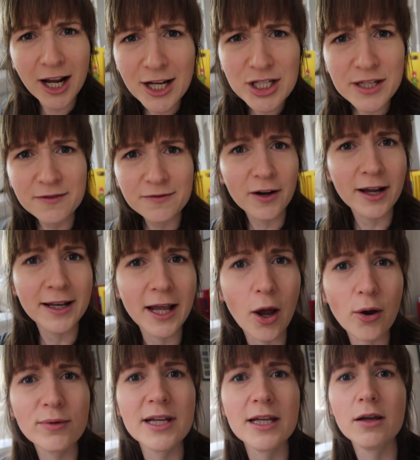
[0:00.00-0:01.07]
I actually find it
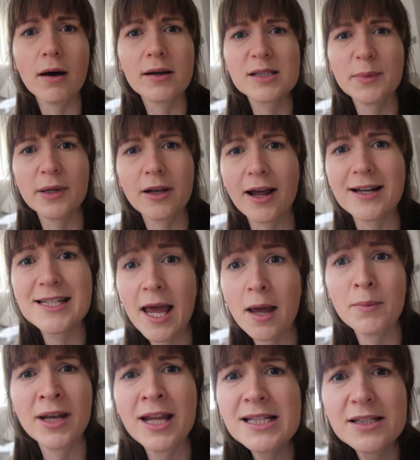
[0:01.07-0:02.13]
only lasts me like
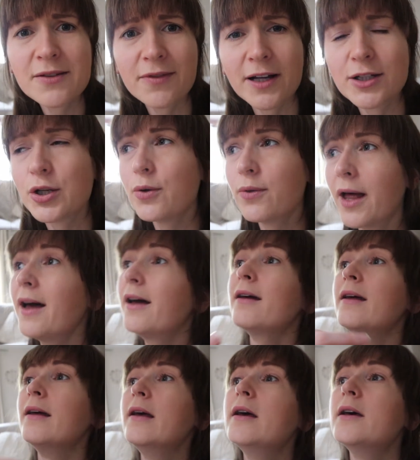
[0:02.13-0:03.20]
10 minutes if I do that,
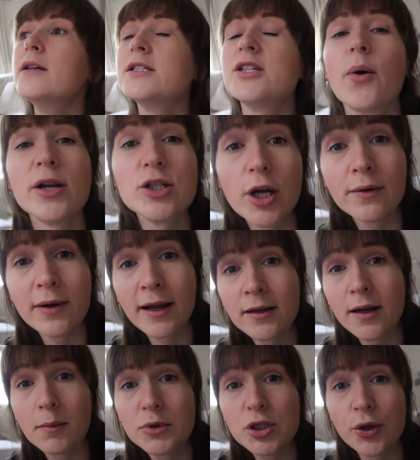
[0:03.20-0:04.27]
so I don't
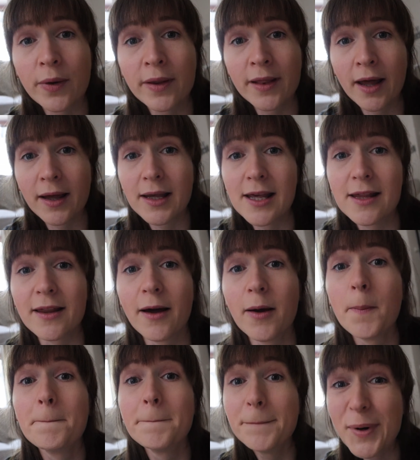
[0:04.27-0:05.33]
end up doing that
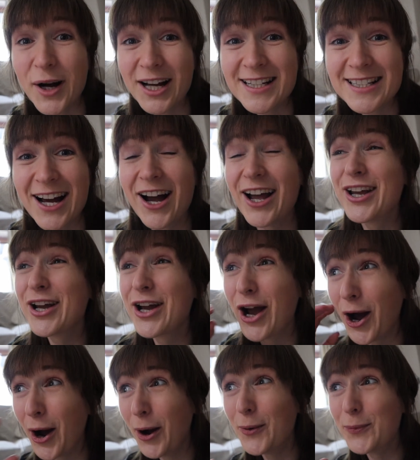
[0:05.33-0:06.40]
either. But I
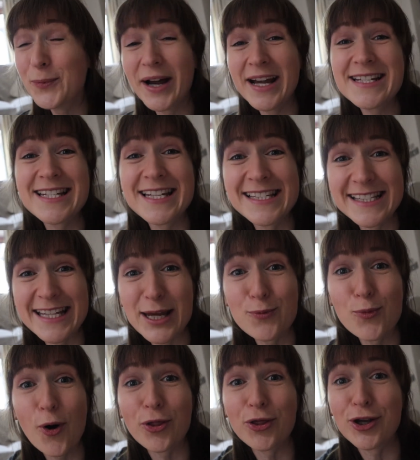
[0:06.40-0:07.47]
can't wait to see
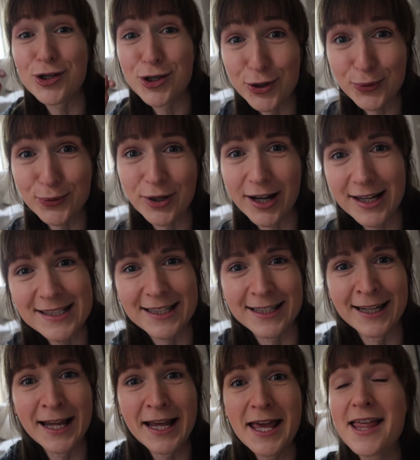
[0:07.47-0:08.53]
what the new
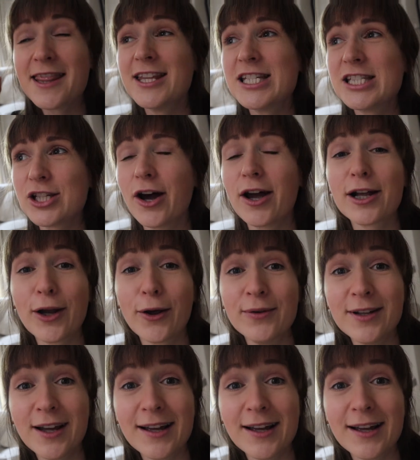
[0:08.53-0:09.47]
Dyson, the Cyclone,